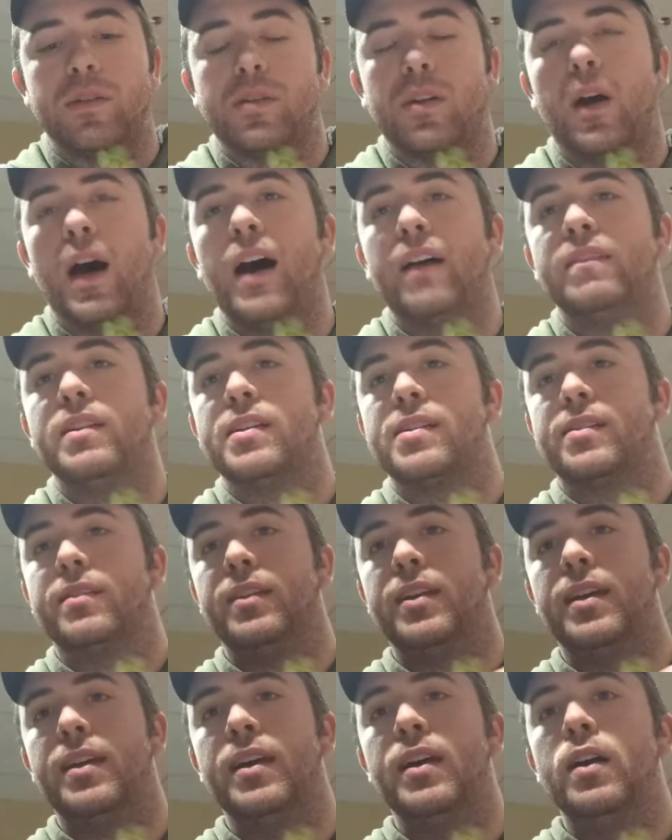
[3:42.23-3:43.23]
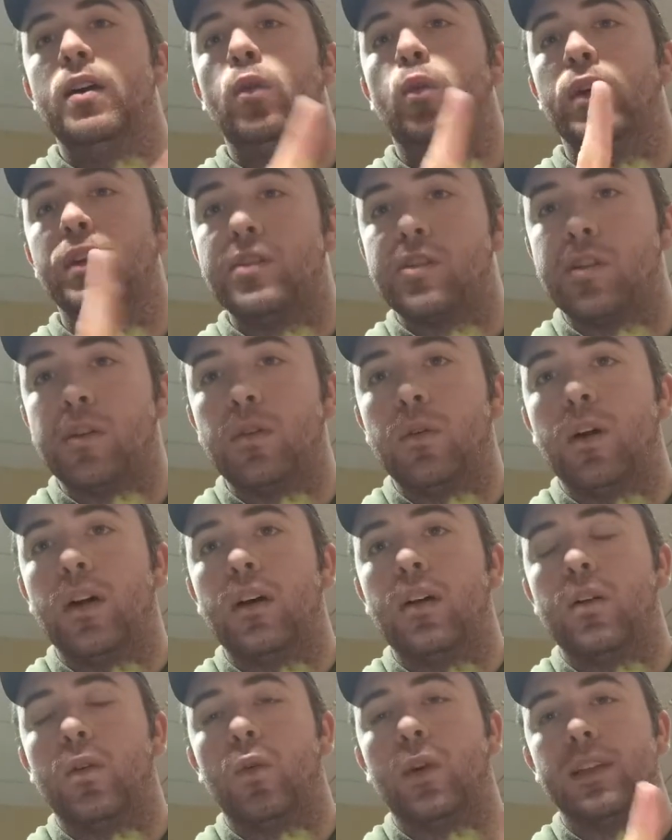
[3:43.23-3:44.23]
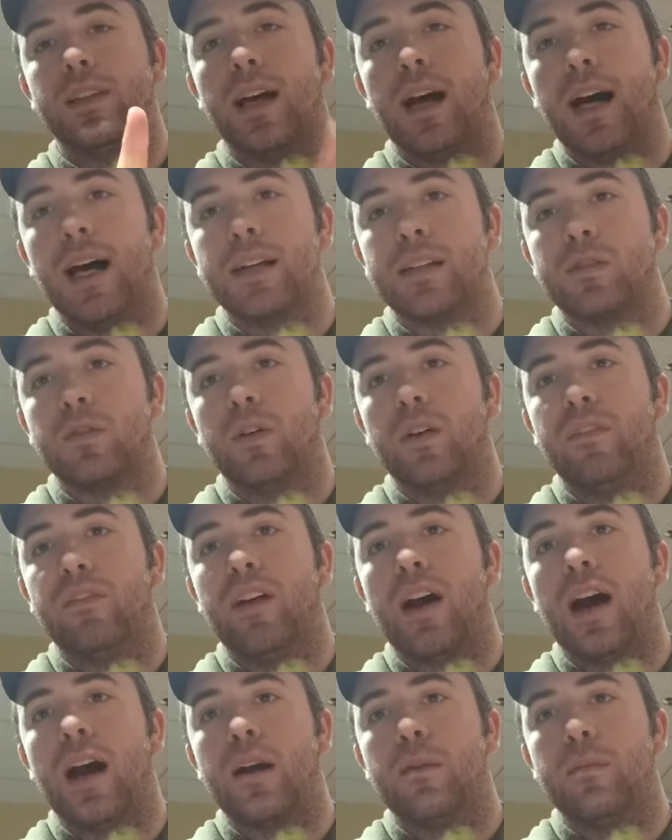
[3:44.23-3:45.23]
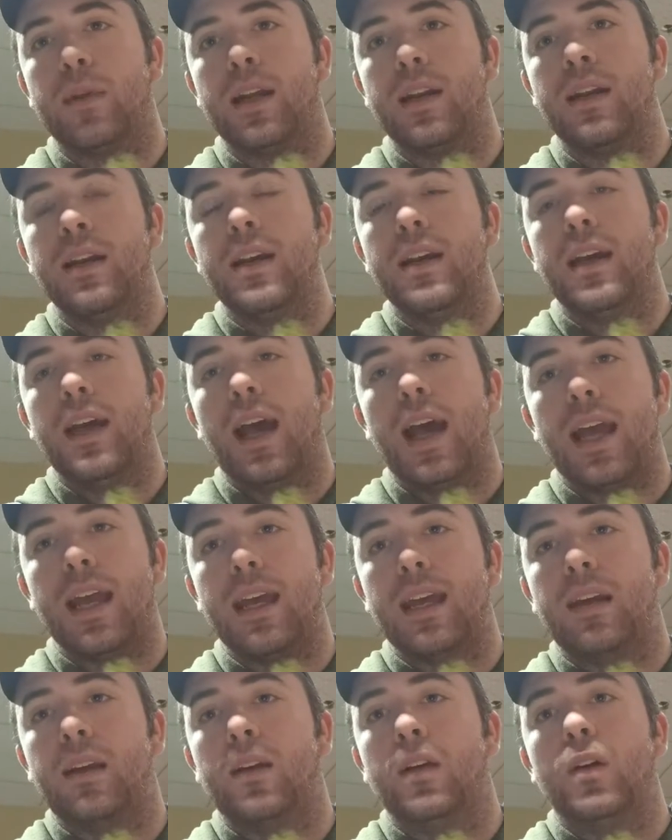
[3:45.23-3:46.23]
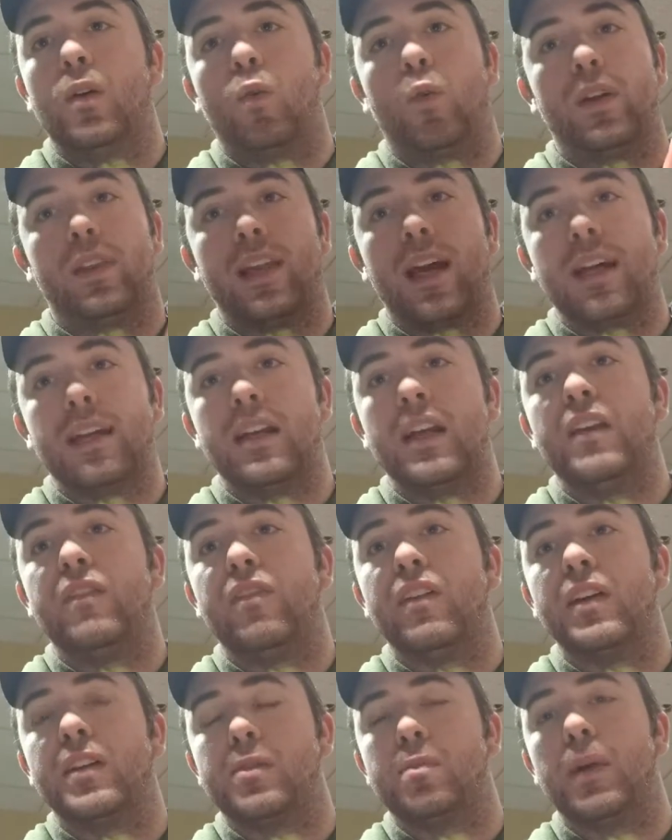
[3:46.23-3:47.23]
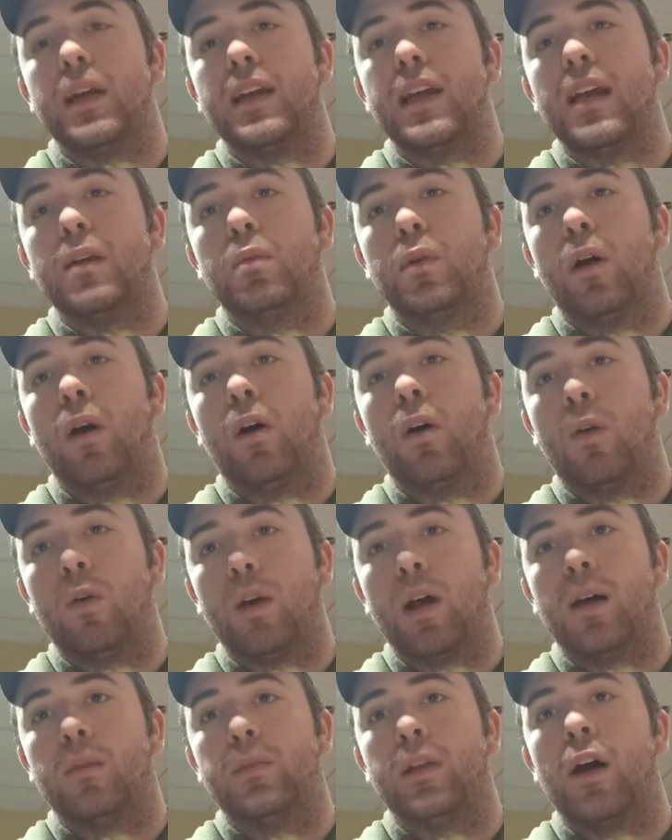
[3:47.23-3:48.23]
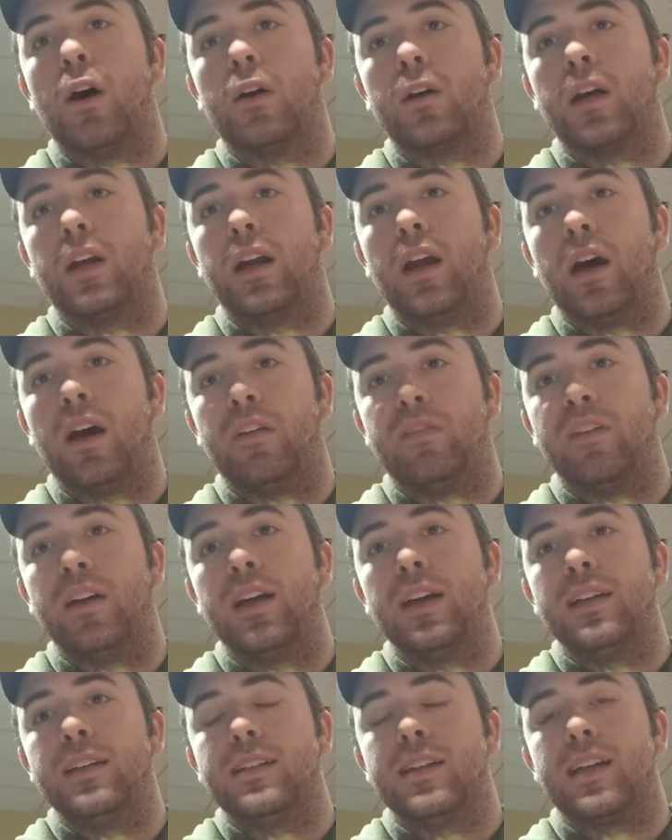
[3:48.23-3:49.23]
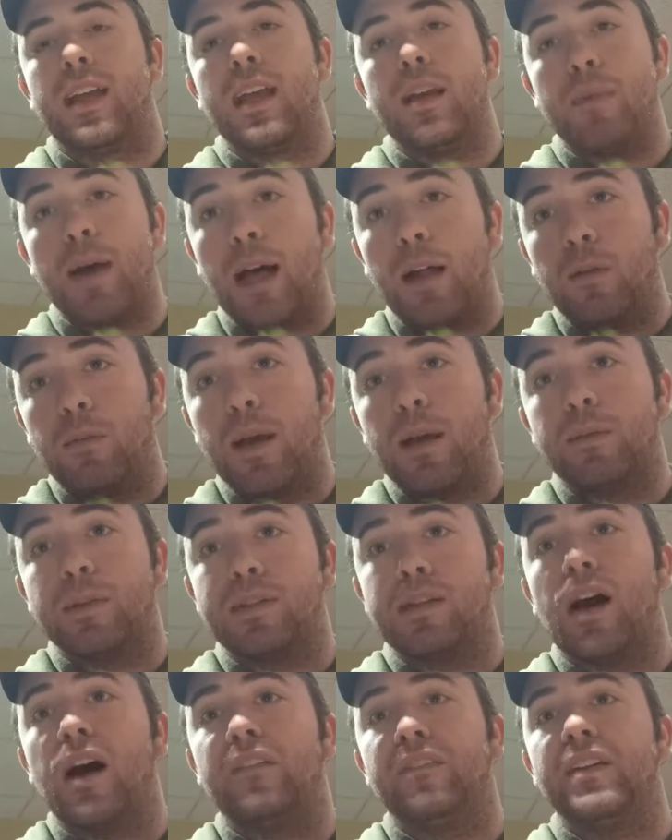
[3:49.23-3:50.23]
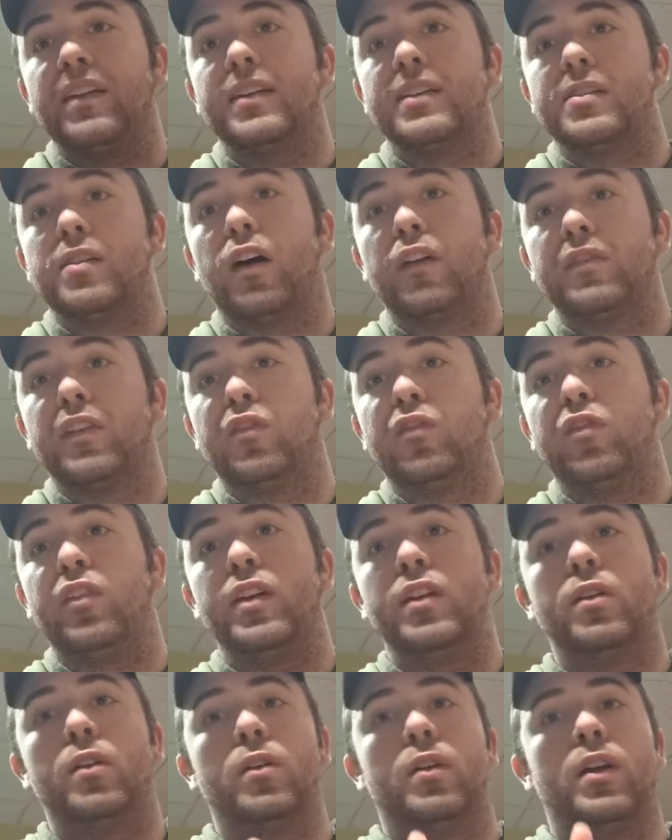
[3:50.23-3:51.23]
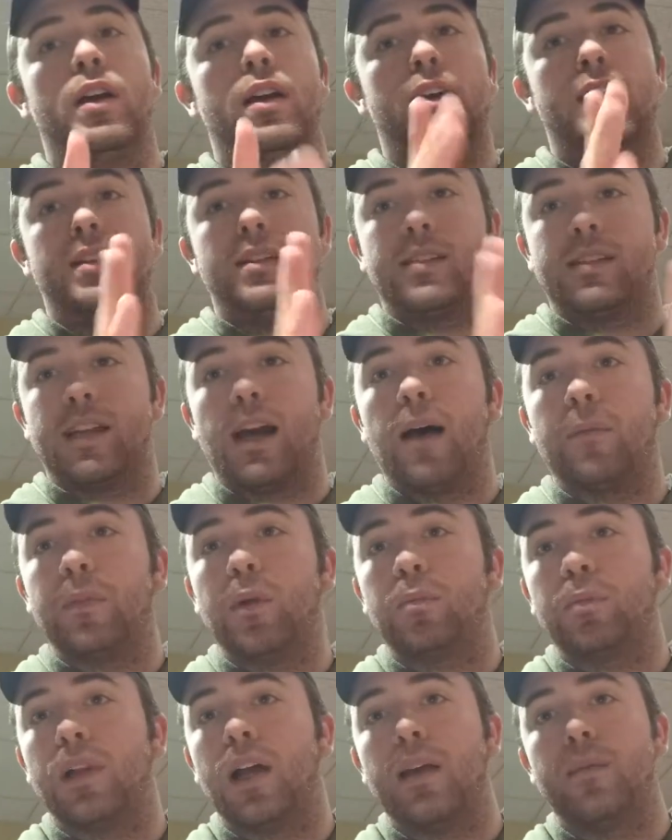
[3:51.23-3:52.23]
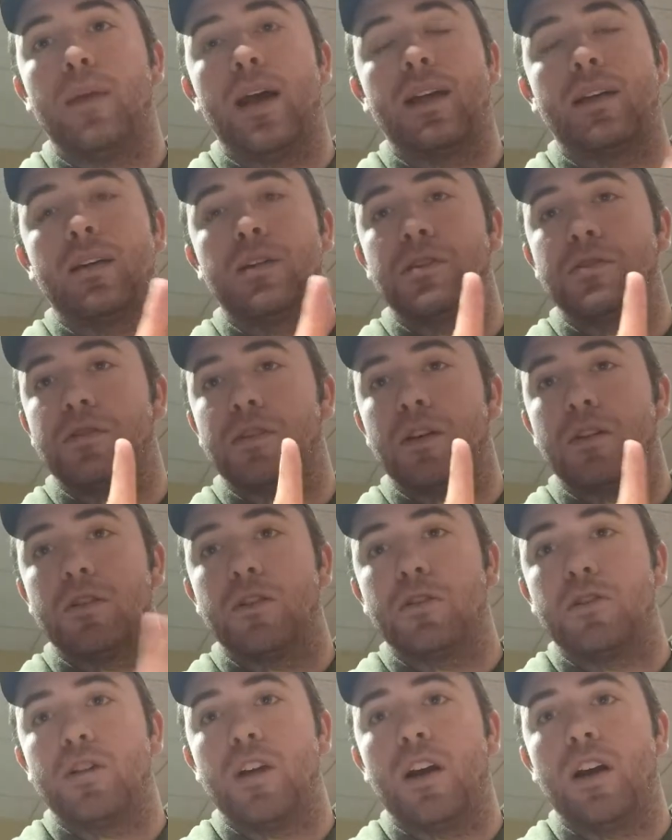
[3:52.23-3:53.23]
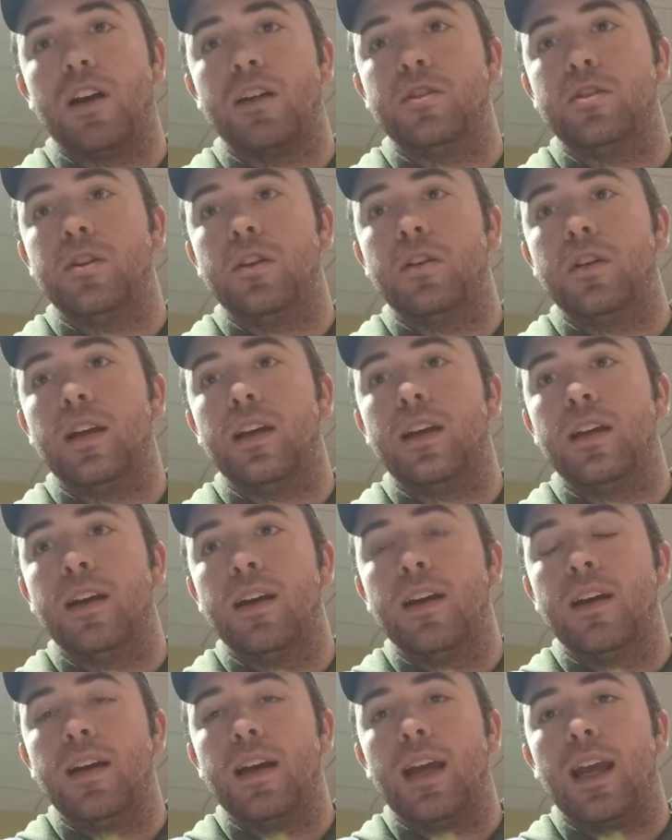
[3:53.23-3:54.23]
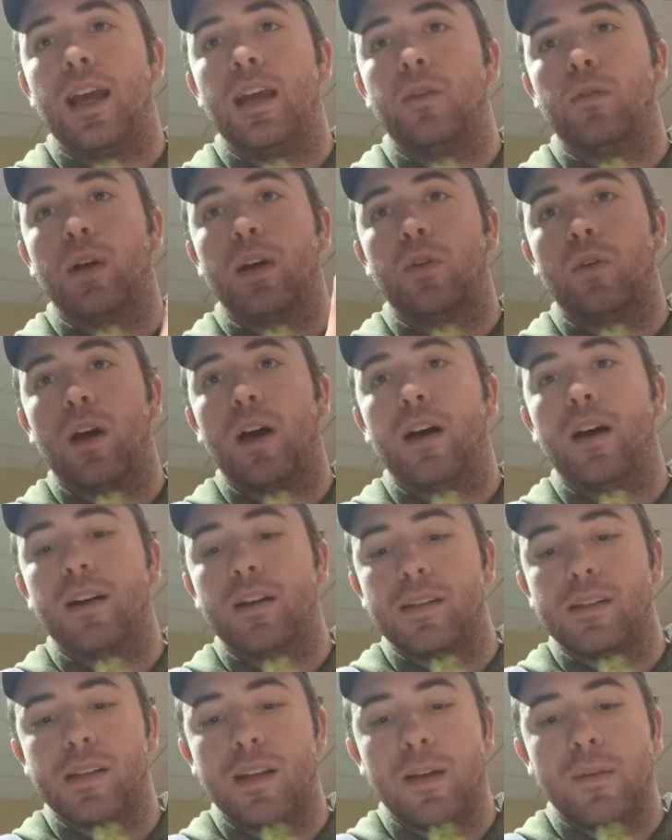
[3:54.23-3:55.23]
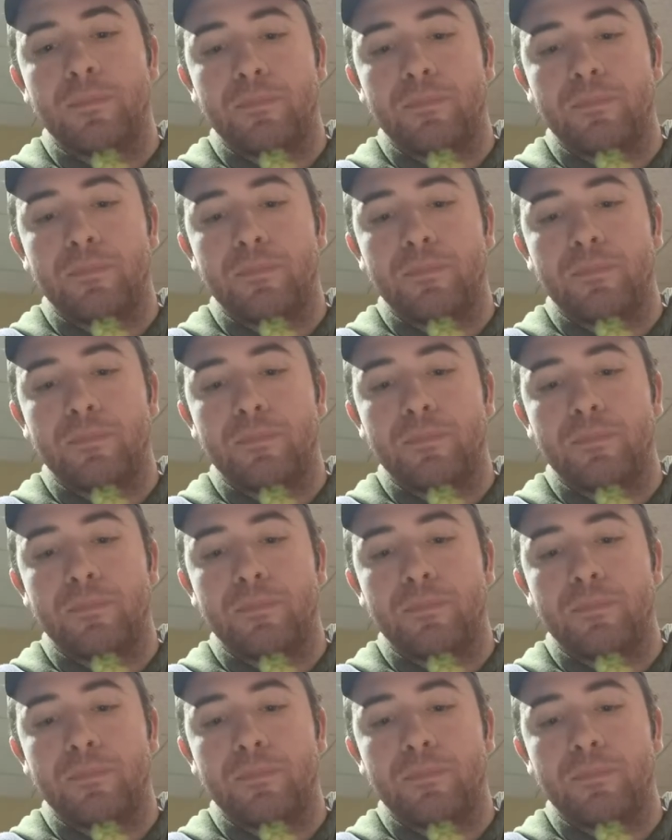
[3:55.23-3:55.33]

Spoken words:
So obviously, with Tua, with the hostile environment, and with that defense being able to hold up long enough to keep Alabama's offense off the field, stop the playmakers such as Jerry Jeudy, Henry Ruggs,